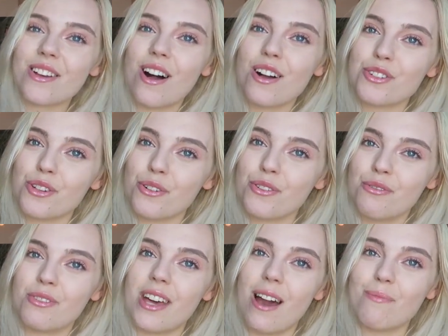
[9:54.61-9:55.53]
So I'll show
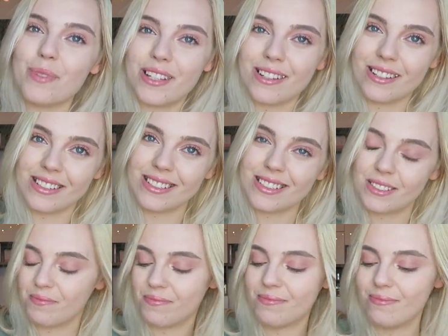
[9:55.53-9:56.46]
you that because
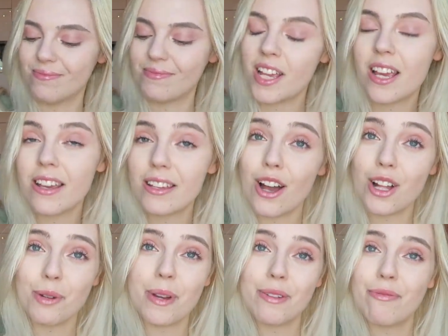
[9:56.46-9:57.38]
y'all
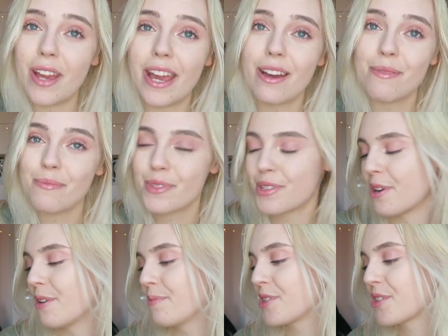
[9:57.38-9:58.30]
are my fam, so
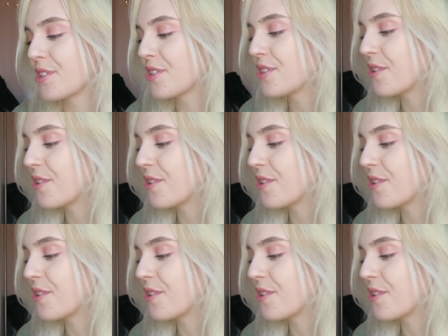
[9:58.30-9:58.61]
I'm just gonna